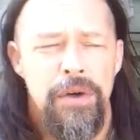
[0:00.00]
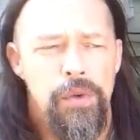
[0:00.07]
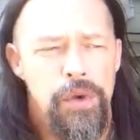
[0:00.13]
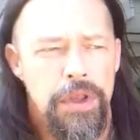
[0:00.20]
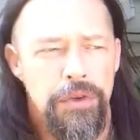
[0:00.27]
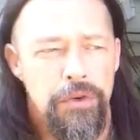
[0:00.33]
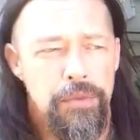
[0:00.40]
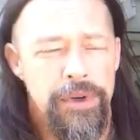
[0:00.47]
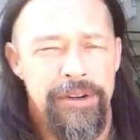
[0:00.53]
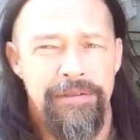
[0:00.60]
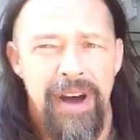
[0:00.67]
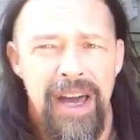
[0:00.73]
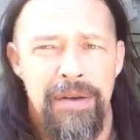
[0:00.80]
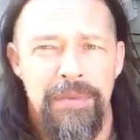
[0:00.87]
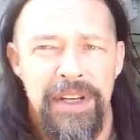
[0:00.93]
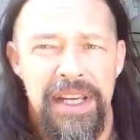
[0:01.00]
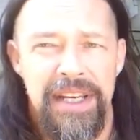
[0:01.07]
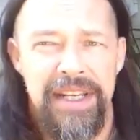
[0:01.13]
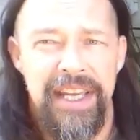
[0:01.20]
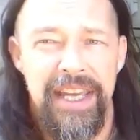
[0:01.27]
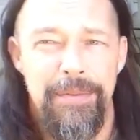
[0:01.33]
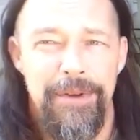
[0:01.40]
with a little bit of vitamin E
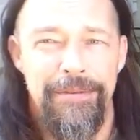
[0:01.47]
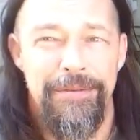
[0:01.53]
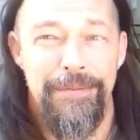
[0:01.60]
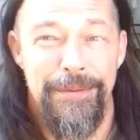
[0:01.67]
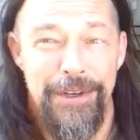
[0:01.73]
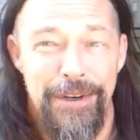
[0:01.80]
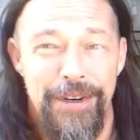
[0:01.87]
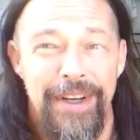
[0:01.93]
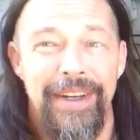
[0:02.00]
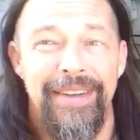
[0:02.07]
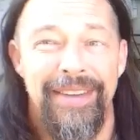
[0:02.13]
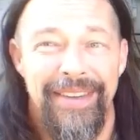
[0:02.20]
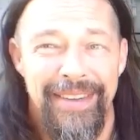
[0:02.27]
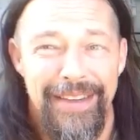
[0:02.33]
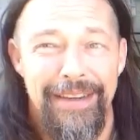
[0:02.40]
to keep it from turning